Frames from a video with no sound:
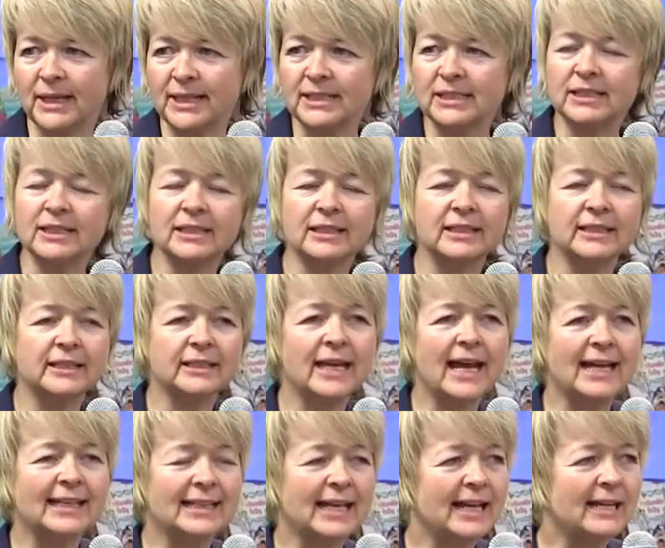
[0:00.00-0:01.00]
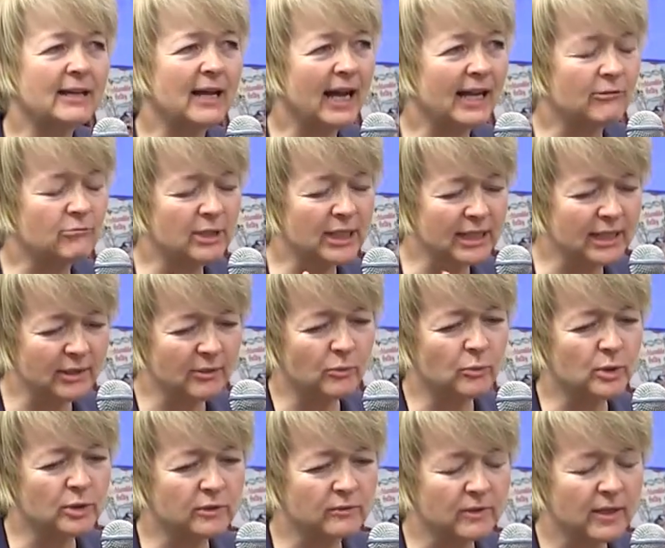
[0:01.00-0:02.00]
basically. And I, I really
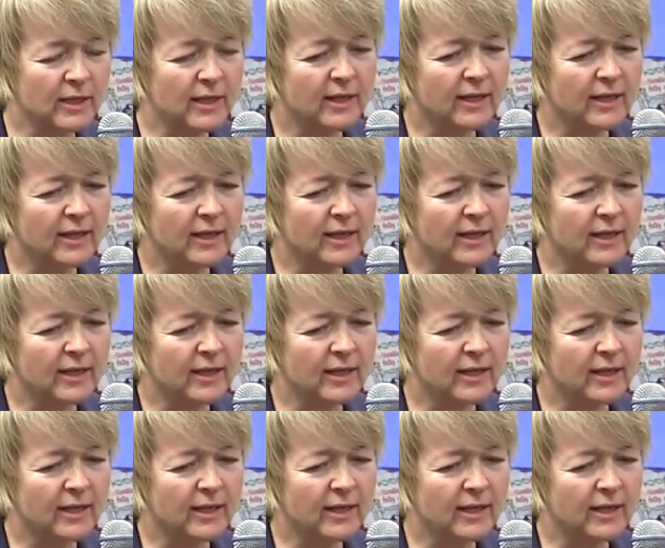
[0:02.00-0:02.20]
was